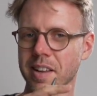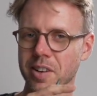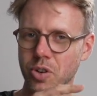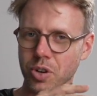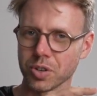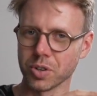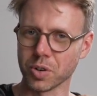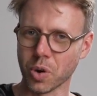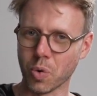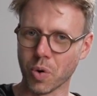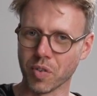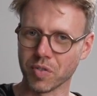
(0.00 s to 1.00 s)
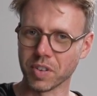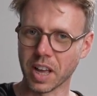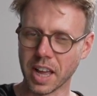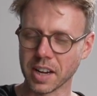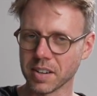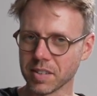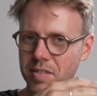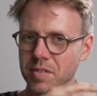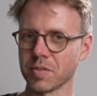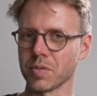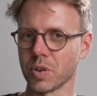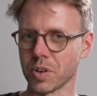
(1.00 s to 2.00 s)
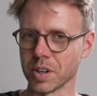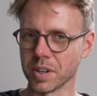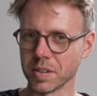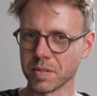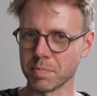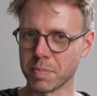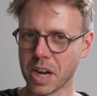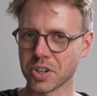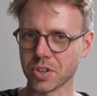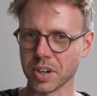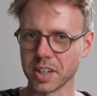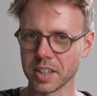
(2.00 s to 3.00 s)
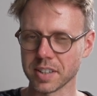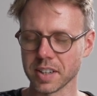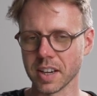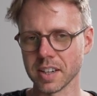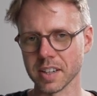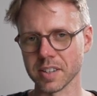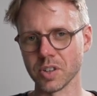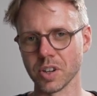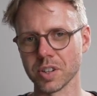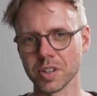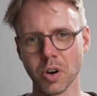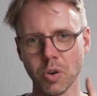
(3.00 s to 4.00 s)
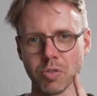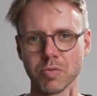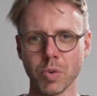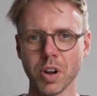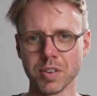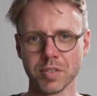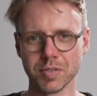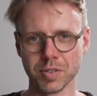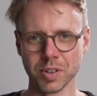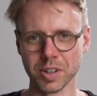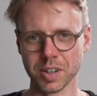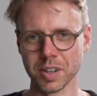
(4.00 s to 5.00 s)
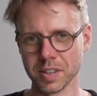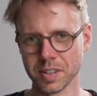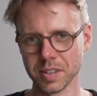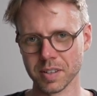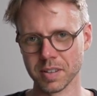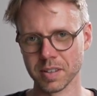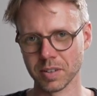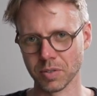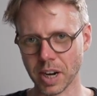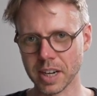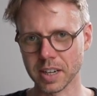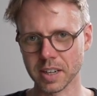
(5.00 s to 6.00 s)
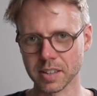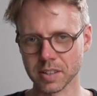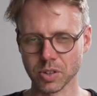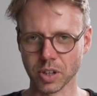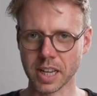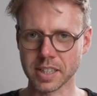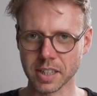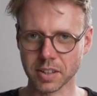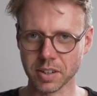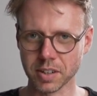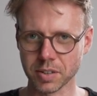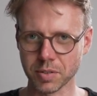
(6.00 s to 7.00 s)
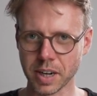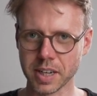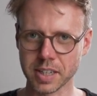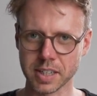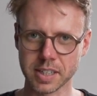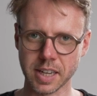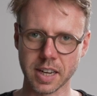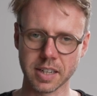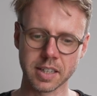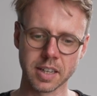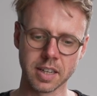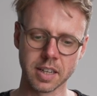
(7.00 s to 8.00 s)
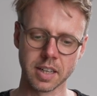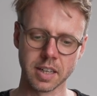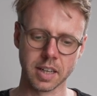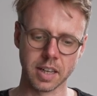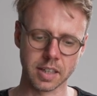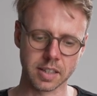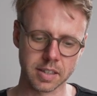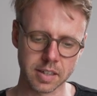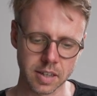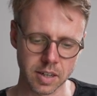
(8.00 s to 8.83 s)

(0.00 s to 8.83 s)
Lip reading: not O of n for batch gradient descent, it's not O of 1 for stochastic gradient descent, it's